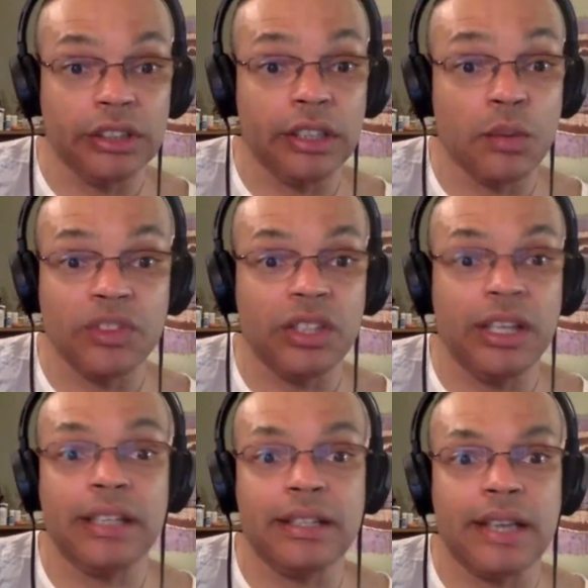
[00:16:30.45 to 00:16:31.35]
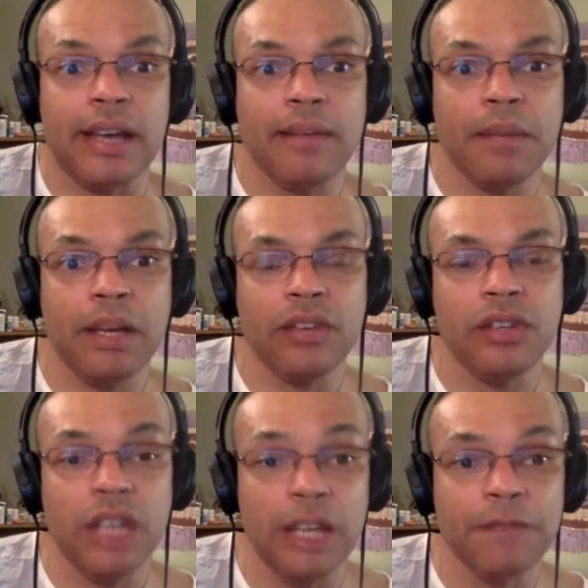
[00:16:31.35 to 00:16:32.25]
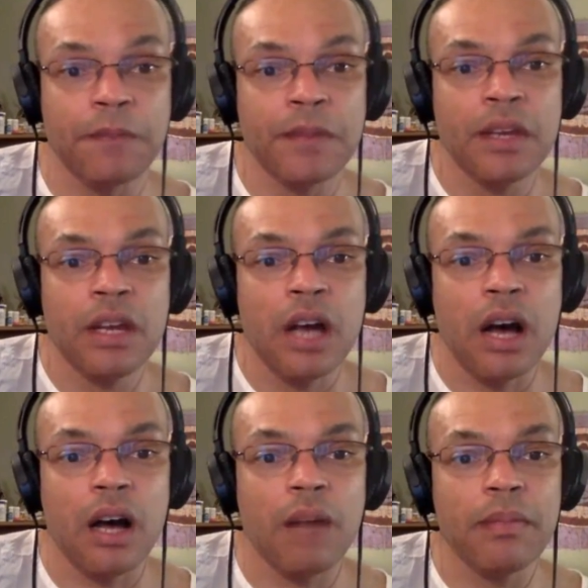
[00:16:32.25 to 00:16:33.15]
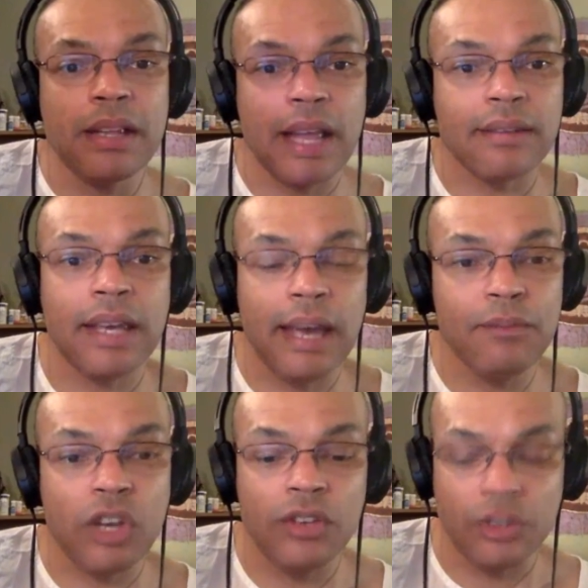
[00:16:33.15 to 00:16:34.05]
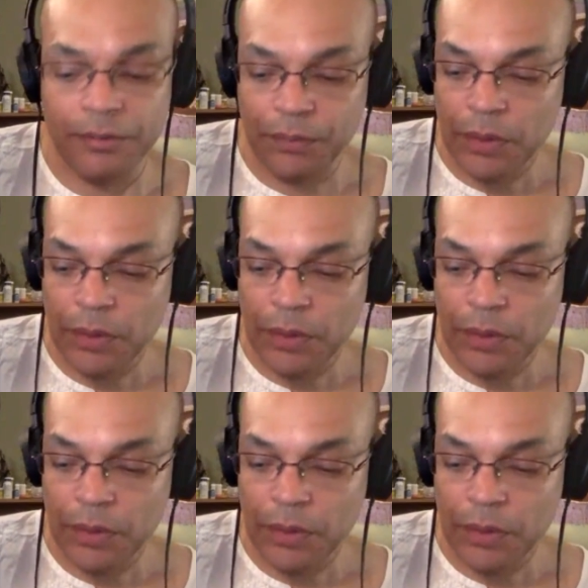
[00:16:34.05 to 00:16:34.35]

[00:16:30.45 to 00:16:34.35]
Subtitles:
They don't want you to get into that, because then that's a game changer.